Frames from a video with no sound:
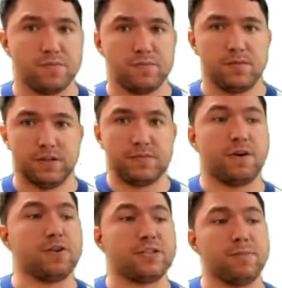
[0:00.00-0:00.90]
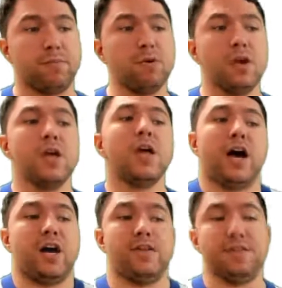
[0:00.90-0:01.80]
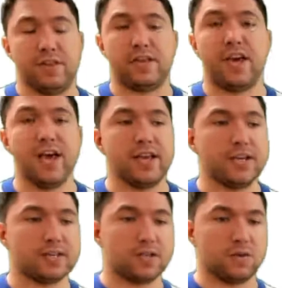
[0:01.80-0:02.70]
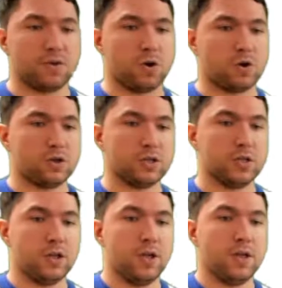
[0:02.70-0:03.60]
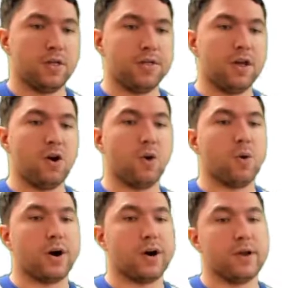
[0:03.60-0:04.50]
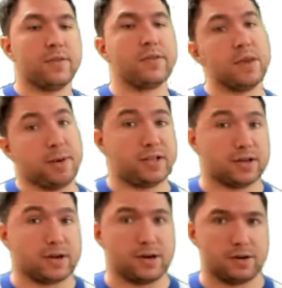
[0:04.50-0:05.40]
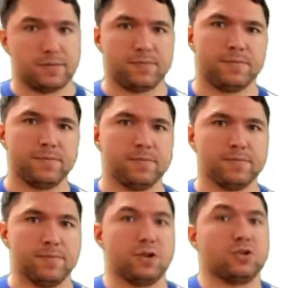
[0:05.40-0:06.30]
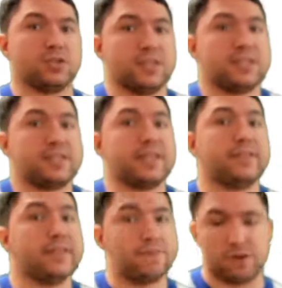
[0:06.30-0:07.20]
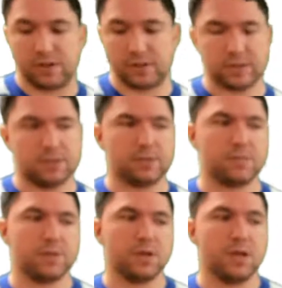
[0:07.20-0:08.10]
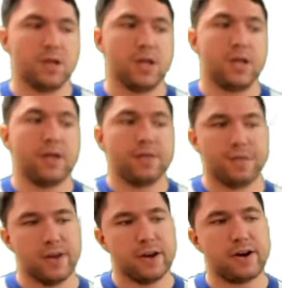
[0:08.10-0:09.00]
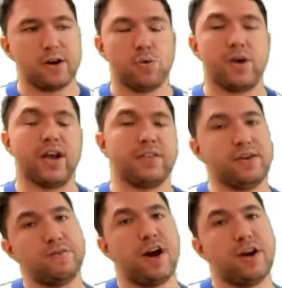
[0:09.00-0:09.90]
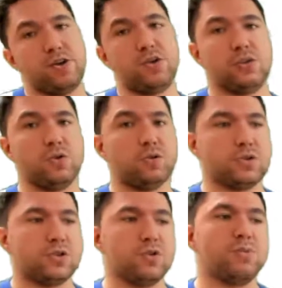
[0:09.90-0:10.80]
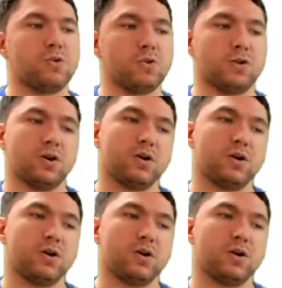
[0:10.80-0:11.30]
It's very simple, and in this case, of course, the lower the better, because it's the difference. Then we can define also two more